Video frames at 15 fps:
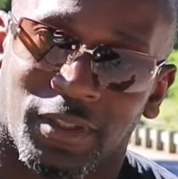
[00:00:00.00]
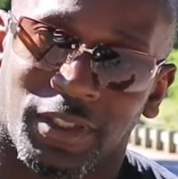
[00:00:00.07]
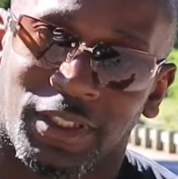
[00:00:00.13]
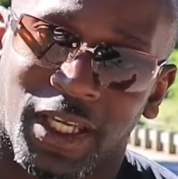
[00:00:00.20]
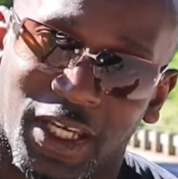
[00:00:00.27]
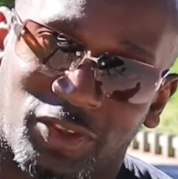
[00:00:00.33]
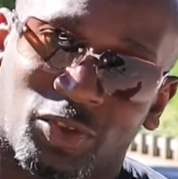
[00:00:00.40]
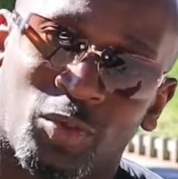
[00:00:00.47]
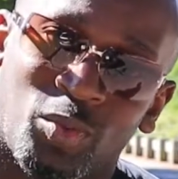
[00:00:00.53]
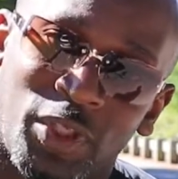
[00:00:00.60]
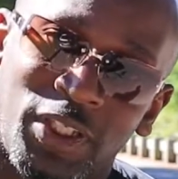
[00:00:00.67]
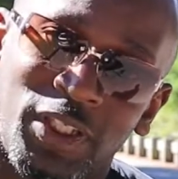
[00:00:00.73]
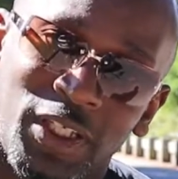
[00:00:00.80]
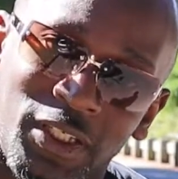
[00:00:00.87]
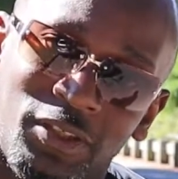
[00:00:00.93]
That's what we
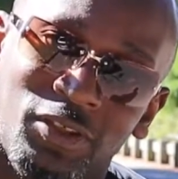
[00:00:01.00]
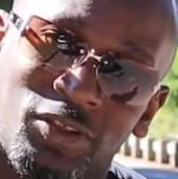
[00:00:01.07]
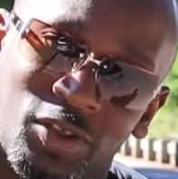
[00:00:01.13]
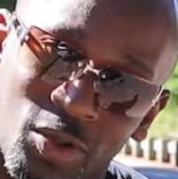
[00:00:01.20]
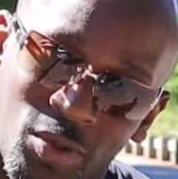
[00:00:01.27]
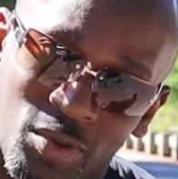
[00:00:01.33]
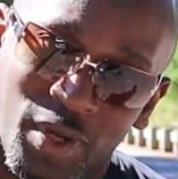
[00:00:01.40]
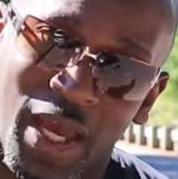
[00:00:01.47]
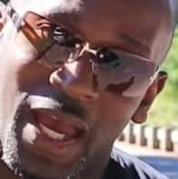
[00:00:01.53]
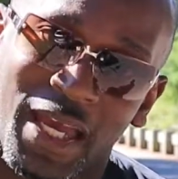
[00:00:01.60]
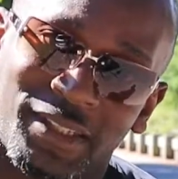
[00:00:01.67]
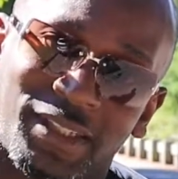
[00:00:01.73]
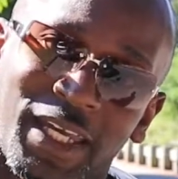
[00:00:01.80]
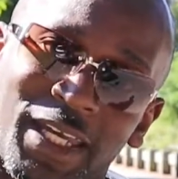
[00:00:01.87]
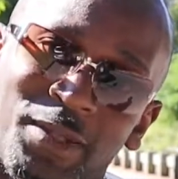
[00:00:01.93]
need to do
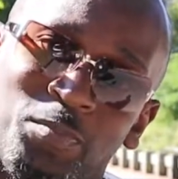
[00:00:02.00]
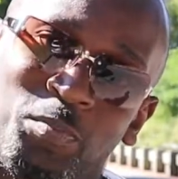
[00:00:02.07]
as a